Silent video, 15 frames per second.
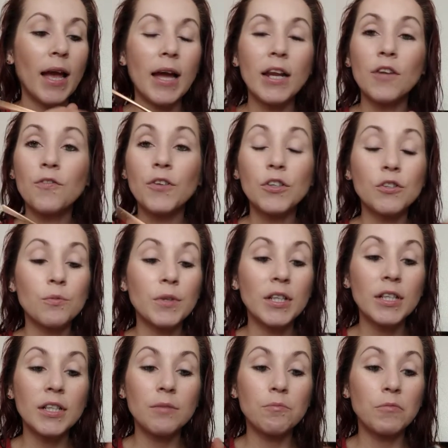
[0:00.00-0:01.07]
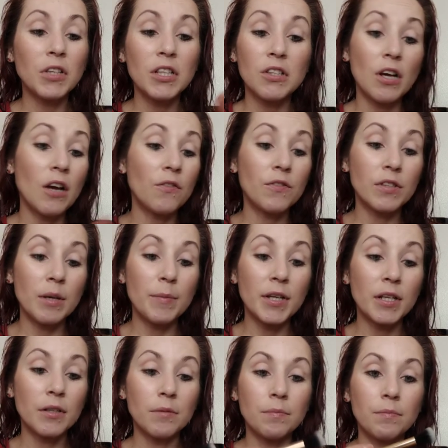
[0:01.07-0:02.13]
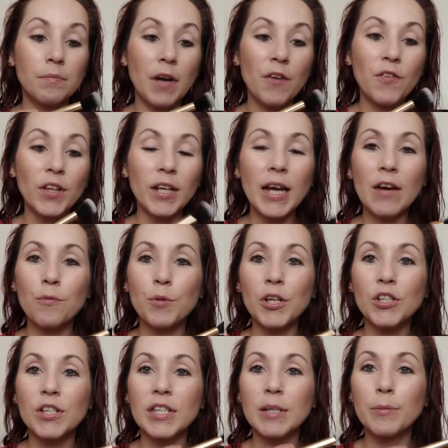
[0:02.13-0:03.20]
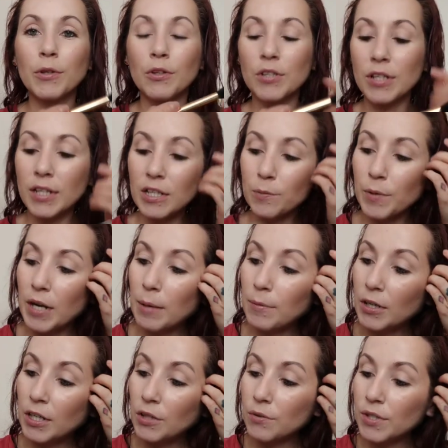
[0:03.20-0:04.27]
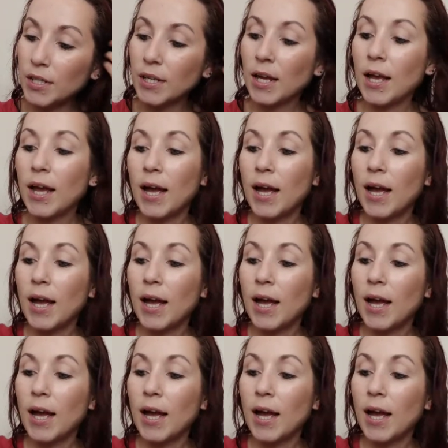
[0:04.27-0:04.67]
And it feels really, really soft. I'm gonna, I feel like I have brushes similar to this, but I'm gonna use it.